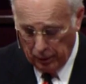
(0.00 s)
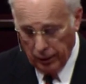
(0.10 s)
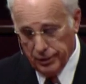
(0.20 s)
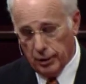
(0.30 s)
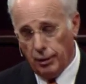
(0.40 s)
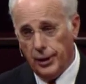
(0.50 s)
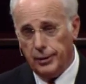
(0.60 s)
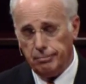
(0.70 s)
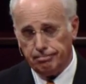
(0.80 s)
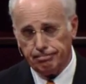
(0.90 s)
But until
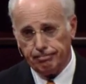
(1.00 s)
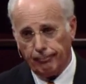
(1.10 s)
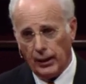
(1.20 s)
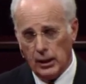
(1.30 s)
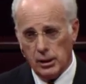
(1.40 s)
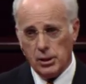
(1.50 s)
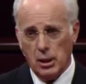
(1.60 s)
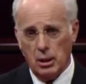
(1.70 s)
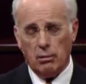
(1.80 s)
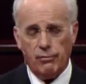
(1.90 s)
then,
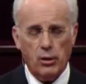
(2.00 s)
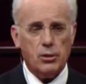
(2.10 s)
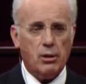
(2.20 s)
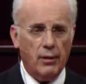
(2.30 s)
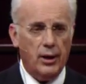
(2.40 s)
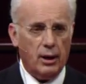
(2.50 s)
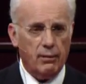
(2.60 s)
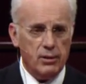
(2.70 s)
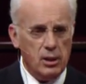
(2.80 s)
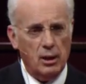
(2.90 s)
his heel falls on the
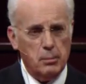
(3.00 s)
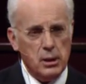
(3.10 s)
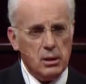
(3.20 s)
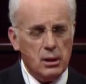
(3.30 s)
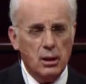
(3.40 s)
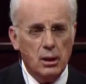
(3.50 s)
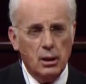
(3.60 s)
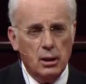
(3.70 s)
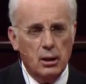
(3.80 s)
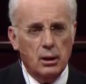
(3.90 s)
neck of his enemies
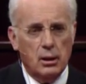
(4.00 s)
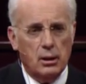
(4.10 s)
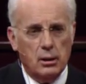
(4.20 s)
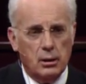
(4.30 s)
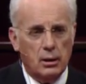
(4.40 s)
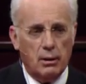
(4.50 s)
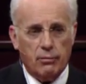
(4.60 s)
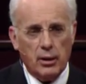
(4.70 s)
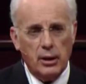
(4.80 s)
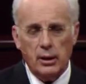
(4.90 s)

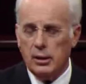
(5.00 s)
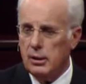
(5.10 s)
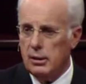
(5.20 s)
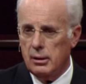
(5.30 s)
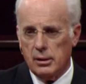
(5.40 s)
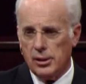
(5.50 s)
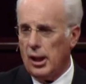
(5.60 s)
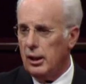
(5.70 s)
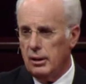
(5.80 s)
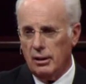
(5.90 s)
every
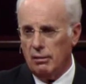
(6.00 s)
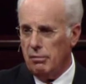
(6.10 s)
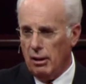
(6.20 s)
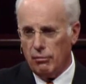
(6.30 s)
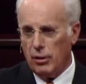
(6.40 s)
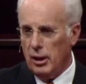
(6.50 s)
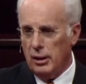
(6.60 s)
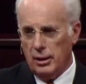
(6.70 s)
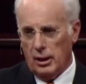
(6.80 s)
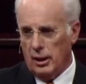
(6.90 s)
second of
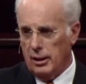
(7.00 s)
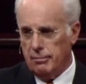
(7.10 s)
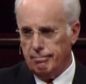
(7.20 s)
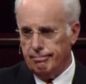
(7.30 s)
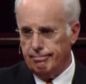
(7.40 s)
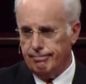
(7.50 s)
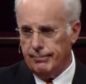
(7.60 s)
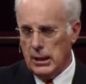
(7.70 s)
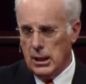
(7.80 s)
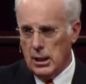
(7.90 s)
every day.
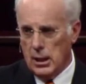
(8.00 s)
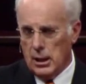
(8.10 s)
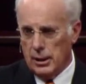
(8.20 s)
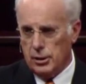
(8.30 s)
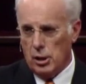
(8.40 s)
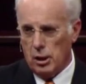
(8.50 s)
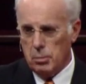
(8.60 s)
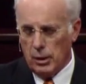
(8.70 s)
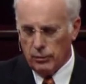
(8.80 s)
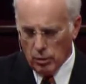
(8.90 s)
The
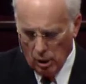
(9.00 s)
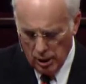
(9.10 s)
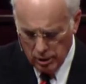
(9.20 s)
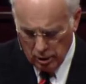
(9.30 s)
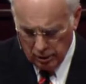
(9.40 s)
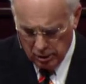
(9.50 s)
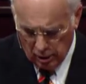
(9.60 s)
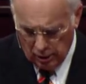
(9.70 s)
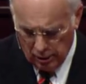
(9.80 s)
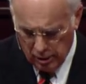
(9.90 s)
judgment of Christ on
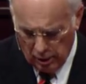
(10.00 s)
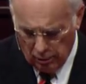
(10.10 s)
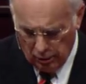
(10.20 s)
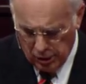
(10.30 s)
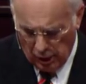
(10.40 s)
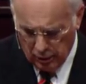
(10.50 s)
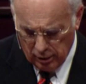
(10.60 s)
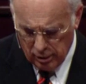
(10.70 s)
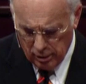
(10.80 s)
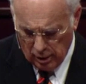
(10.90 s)
sinners and
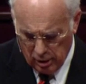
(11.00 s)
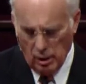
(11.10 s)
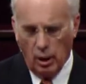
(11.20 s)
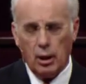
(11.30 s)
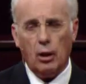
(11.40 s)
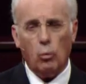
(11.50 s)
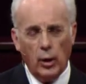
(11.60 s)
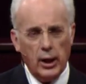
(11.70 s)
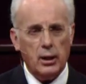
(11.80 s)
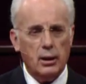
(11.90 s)
rejectors does not
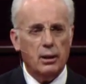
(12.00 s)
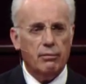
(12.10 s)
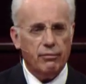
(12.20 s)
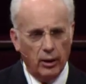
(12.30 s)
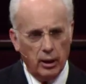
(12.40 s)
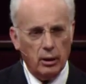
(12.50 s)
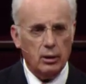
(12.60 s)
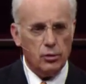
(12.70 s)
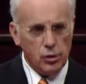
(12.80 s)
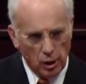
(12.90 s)
await the
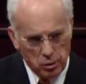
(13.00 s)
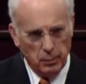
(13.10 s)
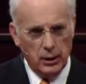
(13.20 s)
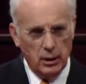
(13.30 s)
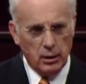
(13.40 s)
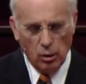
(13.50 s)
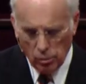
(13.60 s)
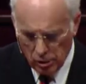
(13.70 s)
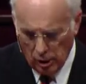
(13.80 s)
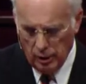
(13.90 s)
final judgment. It
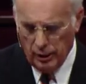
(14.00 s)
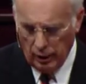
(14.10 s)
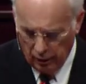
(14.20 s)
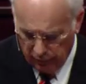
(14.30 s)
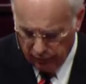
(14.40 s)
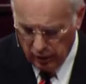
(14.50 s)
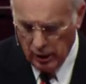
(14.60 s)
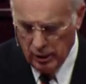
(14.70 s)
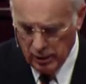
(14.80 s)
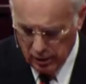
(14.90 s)
goes on
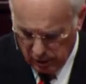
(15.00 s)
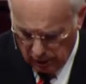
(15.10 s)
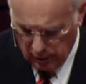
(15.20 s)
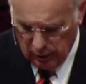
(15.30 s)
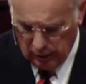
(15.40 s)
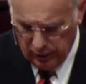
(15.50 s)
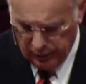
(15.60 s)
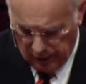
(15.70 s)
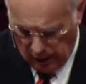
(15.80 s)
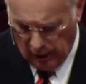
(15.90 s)
every single
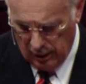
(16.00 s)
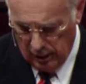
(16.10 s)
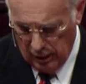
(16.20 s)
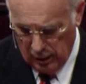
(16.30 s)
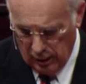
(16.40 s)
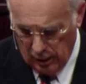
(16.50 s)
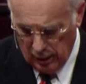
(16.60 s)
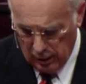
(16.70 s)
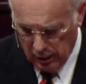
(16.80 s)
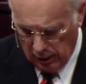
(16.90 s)
day.
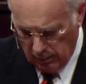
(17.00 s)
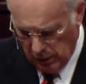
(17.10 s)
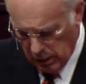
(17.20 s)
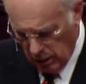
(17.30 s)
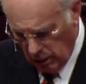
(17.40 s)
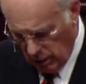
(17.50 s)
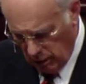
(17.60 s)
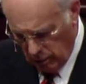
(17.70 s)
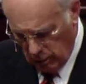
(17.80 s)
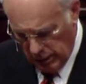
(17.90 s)
His enemies are
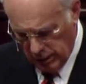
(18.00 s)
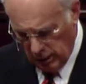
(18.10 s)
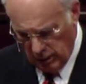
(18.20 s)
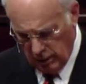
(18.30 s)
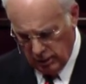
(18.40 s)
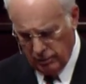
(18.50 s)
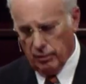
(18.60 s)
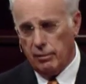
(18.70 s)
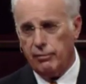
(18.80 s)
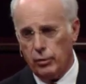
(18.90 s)
always
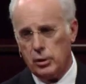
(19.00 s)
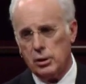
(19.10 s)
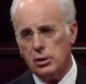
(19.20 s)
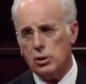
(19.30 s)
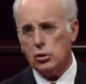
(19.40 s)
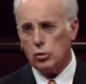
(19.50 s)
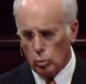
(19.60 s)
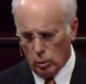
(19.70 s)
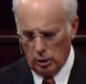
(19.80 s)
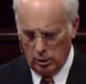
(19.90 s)
his
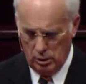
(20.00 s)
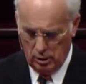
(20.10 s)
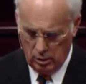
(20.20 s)
footstool.